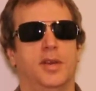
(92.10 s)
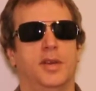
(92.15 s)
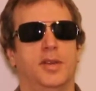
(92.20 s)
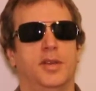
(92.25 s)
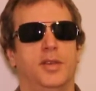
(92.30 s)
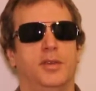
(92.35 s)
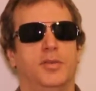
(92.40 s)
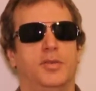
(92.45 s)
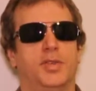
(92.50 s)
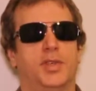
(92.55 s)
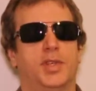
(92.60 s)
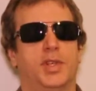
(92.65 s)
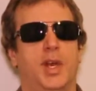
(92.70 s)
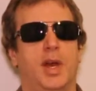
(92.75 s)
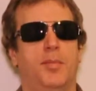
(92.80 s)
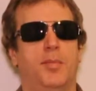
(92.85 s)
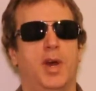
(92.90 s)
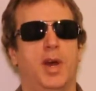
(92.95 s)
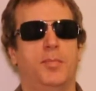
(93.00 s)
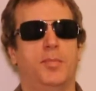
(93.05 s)
you
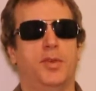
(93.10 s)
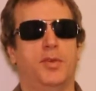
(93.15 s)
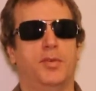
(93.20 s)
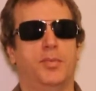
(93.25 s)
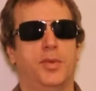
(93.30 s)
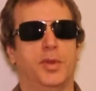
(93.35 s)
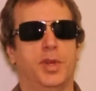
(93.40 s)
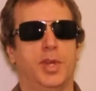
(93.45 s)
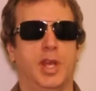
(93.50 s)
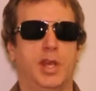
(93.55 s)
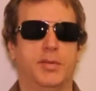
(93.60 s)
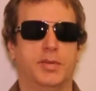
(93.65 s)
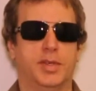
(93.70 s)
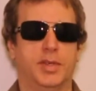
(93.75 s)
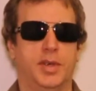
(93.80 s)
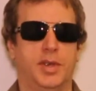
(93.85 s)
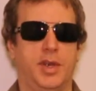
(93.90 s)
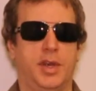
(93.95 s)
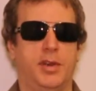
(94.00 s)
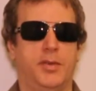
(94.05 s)
sum up your
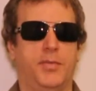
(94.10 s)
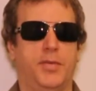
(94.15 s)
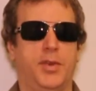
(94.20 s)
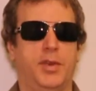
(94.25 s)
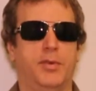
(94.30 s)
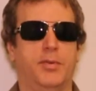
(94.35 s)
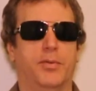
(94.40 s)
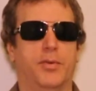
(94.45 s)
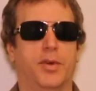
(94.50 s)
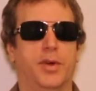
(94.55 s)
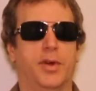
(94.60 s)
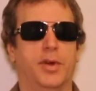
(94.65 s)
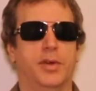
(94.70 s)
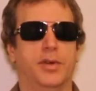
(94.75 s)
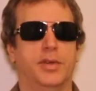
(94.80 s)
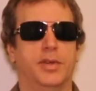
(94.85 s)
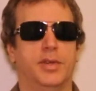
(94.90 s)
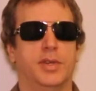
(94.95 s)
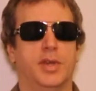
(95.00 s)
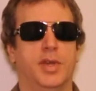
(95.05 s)
beliefs in a few
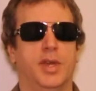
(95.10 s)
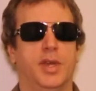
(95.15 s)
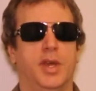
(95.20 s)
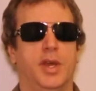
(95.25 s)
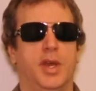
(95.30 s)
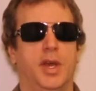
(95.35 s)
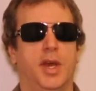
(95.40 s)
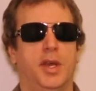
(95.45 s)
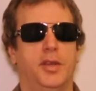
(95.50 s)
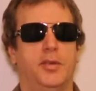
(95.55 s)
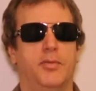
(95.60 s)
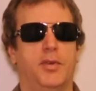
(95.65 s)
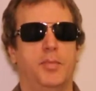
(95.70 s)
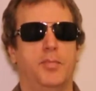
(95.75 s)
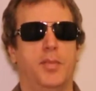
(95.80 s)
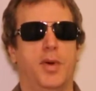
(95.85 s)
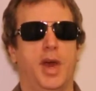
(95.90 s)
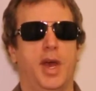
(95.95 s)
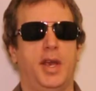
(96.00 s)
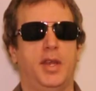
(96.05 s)
words and you
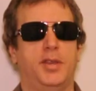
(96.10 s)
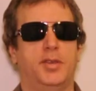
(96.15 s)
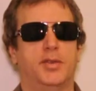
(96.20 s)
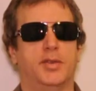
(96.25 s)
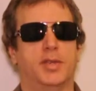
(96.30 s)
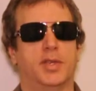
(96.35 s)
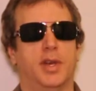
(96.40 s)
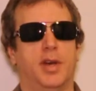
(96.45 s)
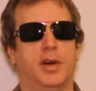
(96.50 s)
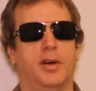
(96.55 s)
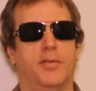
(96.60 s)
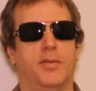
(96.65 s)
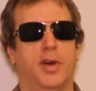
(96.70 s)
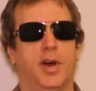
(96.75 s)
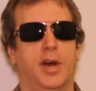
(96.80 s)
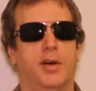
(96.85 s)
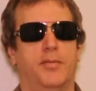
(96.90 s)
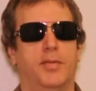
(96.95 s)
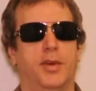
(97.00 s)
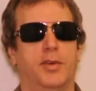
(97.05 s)
remind yourself
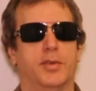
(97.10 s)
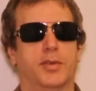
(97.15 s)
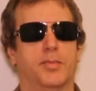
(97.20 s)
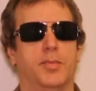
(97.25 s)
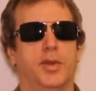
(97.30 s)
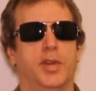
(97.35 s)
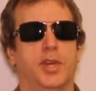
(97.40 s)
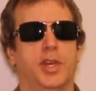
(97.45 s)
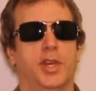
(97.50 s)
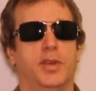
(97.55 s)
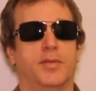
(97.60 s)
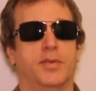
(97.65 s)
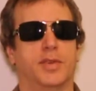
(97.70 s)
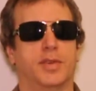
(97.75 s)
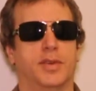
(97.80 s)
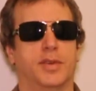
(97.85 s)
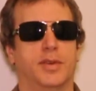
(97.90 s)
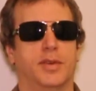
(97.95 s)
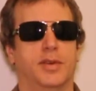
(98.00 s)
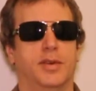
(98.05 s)
of those
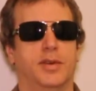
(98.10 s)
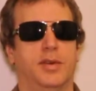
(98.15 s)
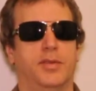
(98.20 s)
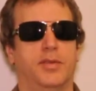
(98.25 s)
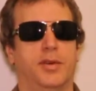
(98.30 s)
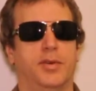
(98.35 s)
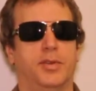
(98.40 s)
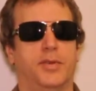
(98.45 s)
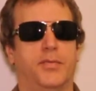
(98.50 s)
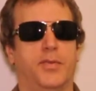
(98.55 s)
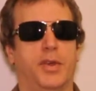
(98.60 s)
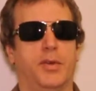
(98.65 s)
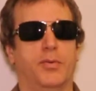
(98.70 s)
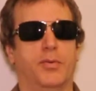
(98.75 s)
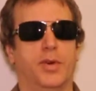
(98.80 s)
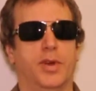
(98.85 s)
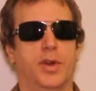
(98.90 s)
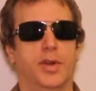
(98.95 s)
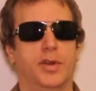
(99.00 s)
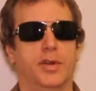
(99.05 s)
beliefs, those few
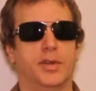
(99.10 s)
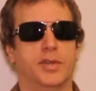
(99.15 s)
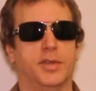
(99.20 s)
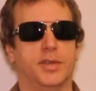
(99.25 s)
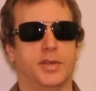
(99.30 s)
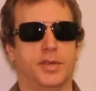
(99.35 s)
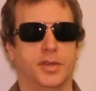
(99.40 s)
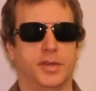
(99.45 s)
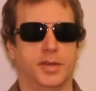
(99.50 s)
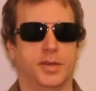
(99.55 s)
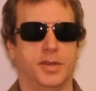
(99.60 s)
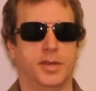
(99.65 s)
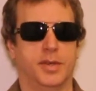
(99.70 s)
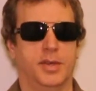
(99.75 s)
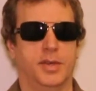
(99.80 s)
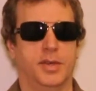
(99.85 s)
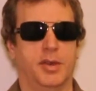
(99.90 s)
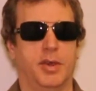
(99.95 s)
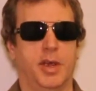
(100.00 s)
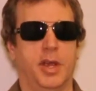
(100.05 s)
words,
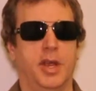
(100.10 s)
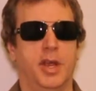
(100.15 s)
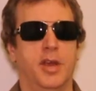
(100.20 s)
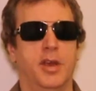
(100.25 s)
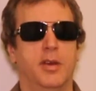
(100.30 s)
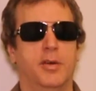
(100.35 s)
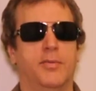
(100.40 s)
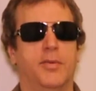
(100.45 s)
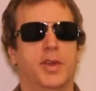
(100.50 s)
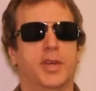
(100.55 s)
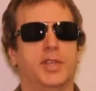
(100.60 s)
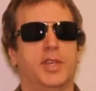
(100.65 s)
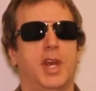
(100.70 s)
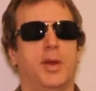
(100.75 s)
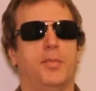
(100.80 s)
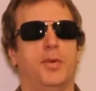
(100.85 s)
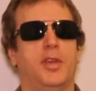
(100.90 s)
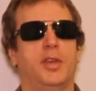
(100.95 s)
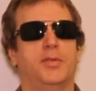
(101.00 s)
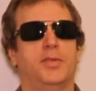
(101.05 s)
right? For
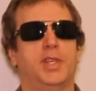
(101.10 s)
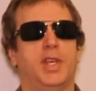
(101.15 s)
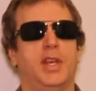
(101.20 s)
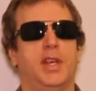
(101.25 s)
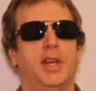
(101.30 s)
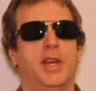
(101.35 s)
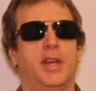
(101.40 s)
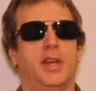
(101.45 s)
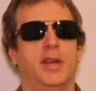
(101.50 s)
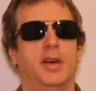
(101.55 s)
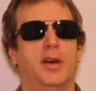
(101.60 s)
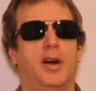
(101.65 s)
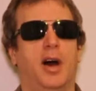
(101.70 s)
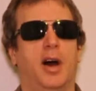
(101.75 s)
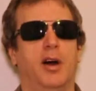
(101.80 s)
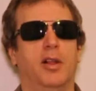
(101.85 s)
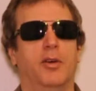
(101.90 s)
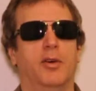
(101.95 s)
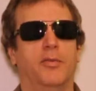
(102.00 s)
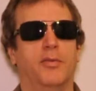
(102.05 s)
example, you've seen it
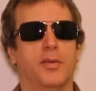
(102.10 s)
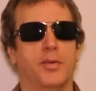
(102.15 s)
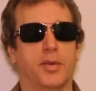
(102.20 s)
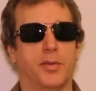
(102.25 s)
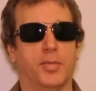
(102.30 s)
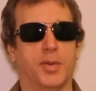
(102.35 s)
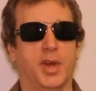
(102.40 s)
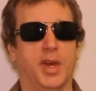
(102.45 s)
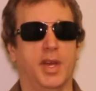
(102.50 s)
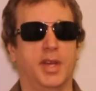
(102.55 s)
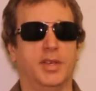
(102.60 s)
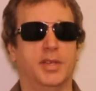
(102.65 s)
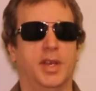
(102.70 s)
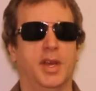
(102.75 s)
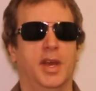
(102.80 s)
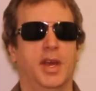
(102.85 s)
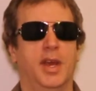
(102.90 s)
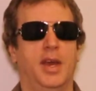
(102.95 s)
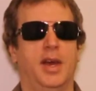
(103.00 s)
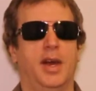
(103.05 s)
all over the place.
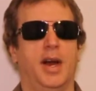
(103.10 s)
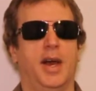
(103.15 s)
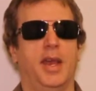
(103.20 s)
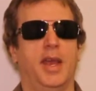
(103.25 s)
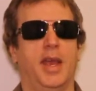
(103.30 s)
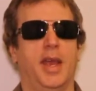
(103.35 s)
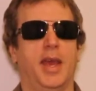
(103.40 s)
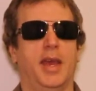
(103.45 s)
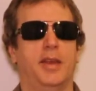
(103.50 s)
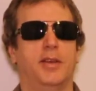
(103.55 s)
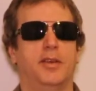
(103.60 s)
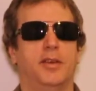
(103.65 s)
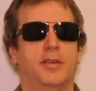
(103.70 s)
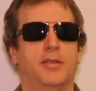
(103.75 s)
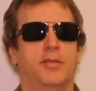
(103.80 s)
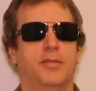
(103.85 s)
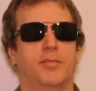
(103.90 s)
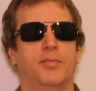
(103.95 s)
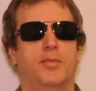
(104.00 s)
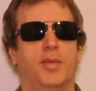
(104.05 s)
I
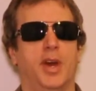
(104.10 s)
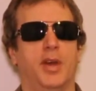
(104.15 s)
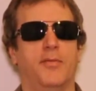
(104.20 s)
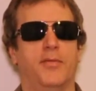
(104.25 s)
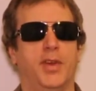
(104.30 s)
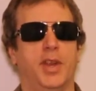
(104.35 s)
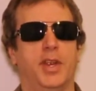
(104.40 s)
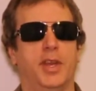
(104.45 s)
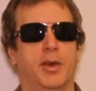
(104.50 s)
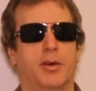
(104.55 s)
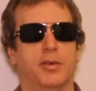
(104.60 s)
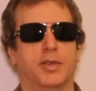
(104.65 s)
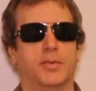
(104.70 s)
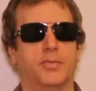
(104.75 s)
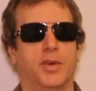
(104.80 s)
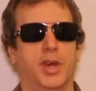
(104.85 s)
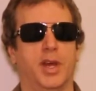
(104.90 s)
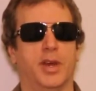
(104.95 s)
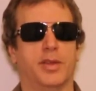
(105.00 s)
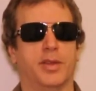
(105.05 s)
end my videos
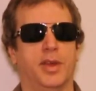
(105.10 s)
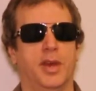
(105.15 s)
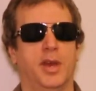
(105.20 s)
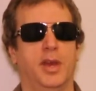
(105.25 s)
with,